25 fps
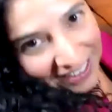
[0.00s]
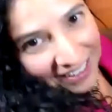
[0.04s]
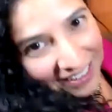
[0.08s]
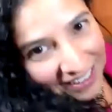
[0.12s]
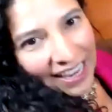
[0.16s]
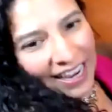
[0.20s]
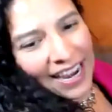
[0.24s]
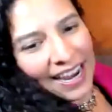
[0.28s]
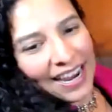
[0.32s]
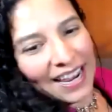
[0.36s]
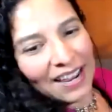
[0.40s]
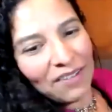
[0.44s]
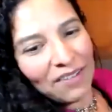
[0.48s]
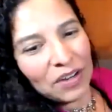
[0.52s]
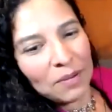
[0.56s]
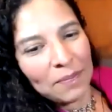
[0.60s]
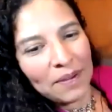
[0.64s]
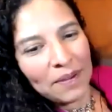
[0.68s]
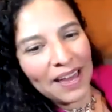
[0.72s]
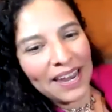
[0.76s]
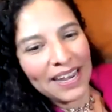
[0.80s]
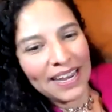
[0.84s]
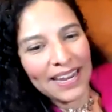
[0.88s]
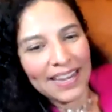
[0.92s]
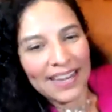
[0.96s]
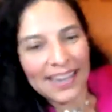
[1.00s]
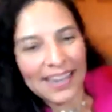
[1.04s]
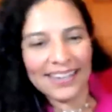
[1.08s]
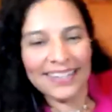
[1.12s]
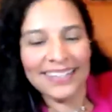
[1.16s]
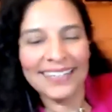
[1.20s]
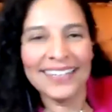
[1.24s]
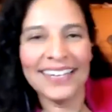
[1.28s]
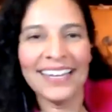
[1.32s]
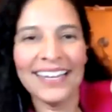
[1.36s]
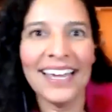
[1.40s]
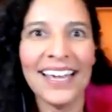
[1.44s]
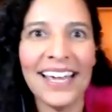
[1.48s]
hey everybody.
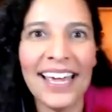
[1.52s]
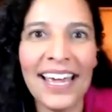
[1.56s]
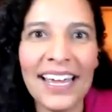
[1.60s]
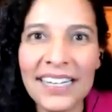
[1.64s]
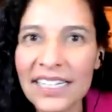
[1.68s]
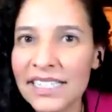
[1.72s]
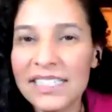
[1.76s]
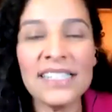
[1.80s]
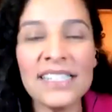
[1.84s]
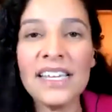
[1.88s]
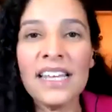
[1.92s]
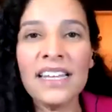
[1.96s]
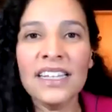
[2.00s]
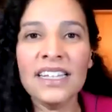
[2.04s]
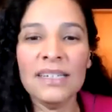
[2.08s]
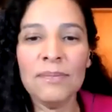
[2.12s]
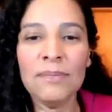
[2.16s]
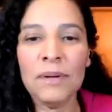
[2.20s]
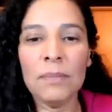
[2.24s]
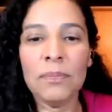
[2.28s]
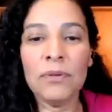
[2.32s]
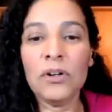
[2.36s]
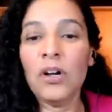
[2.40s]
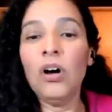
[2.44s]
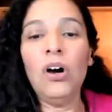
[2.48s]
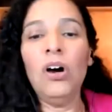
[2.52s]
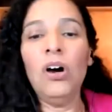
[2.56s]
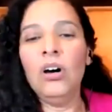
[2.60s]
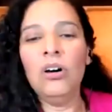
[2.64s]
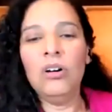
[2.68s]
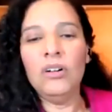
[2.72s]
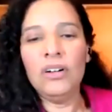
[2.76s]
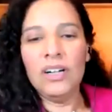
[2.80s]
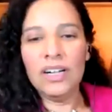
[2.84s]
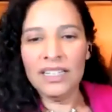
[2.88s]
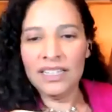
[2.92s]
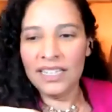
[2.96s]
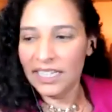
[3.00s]
And then suddenly people go,
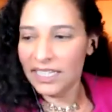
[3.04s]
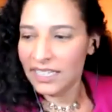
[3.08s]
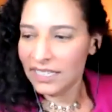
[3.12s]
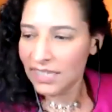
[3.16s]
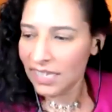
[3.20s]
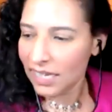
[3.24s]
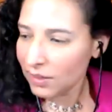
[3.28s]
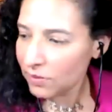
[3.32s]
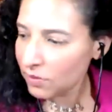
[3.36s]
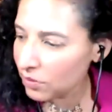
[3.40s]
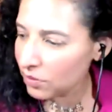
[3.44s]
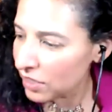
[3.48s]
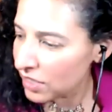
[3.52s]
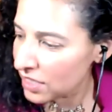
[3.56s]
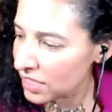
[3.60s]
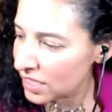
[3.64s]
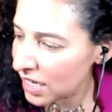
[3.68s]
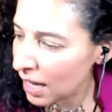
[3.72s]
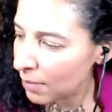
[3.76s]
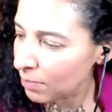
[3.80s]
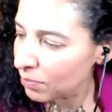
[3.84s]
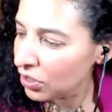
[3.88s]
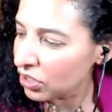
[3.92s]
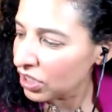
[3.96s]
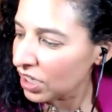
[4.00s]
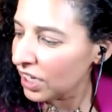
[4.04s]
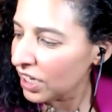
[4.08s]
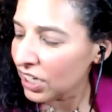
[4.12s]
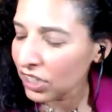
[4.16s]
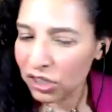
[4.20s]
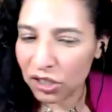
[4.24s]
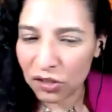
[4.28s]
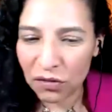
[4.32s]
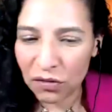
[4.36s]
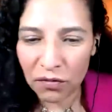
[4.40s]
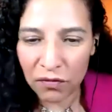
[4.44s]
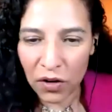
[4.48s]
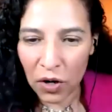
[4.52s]
oh, and they, they, they stop looking at
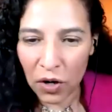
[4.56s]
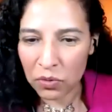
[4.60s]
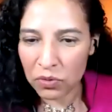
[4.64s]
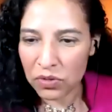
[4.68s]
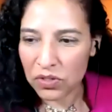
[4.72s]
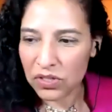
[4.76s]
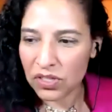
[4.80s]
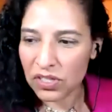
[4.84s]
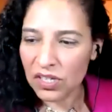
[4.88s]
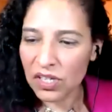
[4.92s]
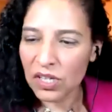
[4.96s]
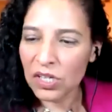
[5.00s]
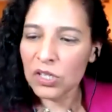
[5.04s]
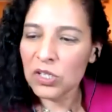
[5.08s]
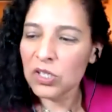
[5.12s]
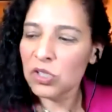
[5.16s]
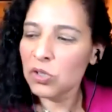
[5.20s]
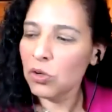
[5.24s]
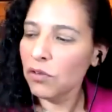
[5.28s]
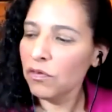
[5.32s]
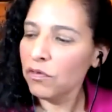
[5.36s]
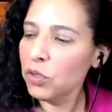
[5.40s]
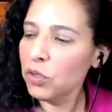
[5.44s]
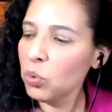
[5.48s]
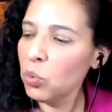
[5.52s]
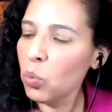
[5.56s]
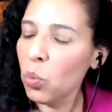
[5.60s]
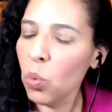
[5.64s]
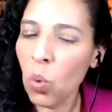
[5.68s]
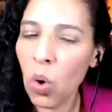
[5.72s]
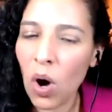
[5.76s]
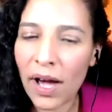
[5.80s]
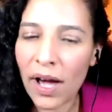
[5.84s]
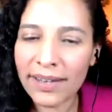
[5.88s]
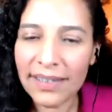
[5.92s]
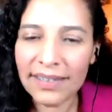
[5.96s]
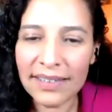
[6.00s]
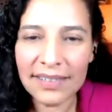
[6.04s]
their phones. So if you
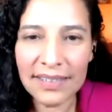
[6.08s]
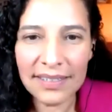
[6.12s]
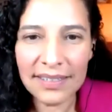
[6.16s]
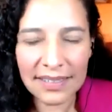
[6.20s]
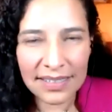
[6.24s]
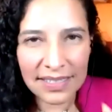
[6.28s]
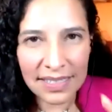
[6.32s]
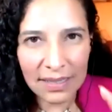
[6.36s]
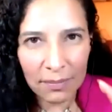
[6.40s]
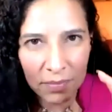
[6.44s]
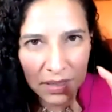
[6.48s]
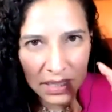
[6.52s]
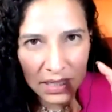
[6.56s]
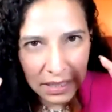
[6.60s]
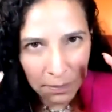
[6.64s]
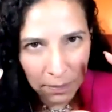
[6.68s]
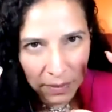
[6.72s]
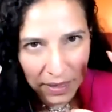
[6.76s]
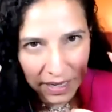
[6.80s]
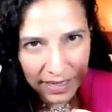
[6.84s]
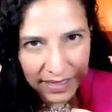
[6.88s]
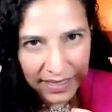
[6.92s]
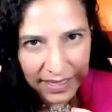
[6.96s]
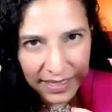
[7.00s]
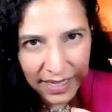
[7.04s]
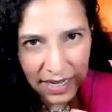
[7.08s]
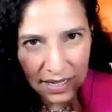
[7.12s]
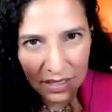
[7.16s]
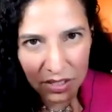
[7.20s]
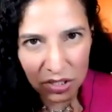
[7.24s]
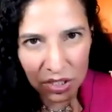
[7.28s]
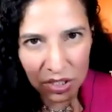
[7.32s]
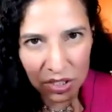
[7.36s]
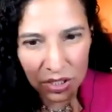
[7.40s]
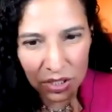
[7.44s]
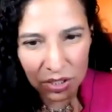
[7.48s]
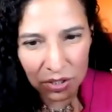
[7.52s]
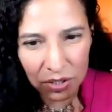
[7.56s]
want somebody to pay
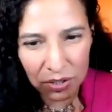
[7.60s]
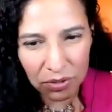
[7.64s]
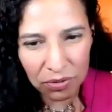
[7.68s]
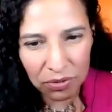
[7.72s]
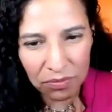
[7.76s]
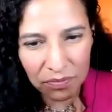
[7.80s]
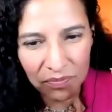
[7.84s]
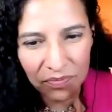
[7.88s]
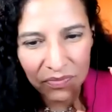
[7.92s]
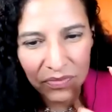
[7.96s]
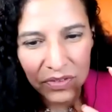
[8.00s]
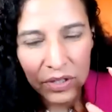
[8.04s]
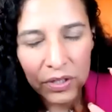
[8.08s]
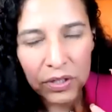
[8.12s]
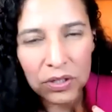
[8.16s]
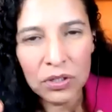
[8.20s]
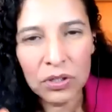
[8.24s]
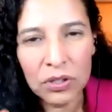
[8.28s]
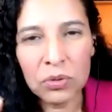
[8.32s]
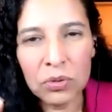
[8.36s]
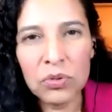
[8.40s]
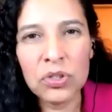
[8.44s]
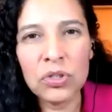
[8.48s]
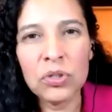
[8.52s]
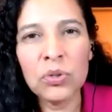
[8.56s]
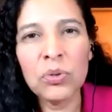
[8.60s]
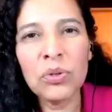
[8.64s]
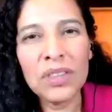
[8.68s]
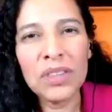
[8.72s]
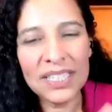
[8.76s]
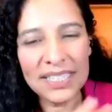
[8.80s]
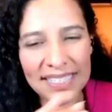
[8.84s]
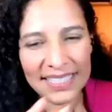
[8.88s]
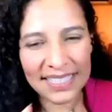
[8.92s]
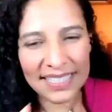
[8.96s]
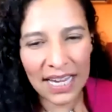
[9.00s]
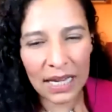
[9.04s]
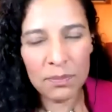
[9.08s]
attention to you, you do
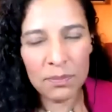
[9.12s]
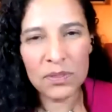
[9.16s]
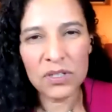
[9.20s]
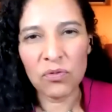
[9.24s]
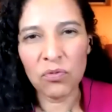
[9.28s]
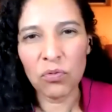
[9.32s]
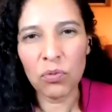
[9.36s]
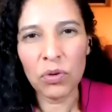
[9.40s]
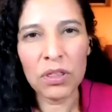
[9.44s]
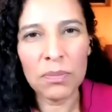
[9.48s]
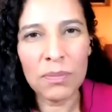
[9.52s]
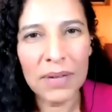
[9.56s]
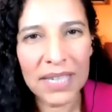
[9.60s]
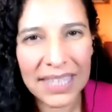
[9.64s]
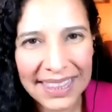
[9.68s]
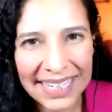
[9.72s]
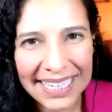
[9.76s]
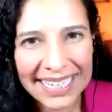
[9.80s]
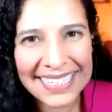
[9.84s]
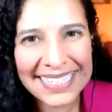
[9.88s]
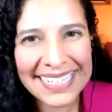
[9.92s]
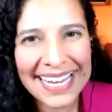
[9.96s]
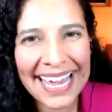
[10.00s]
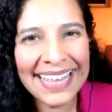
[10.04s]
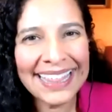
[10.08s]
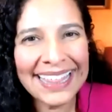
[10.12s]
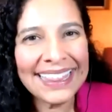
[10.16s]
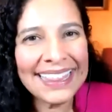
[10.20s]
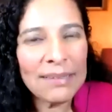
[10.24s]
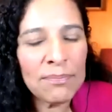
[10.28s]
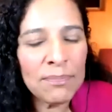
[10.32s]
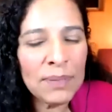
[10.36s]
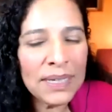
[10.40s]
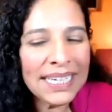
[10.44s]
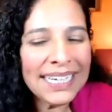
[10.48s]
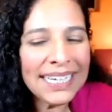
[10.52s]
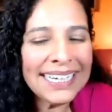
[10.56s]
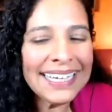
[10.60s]
these types of rhythmic things. And
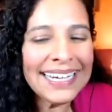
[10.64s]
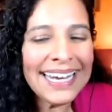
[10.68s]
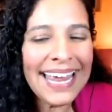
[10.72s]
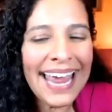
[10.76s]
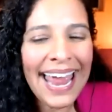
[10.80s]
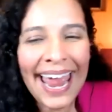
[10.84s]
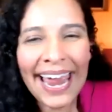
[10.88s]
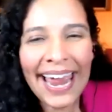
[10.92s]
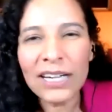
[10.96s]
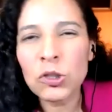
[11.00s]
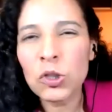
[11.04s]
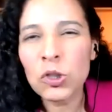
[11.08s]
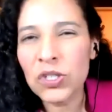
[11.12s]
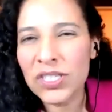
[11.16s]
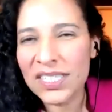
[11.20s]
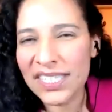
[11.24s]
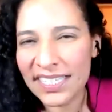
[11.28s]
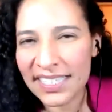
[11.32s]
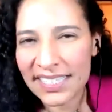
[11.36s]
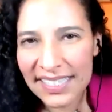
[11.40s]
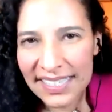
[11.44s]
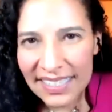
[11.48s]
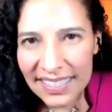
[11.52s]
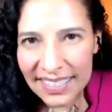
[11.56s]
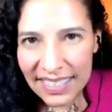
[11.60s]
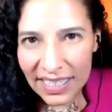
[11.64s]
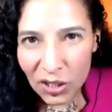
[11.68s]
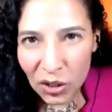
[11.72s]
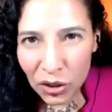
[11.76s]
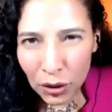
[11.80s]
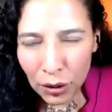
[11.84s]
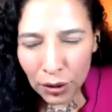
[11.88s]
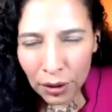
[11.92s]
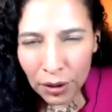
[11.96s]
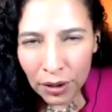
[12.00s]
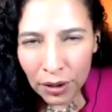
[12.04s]
being an actress and a singer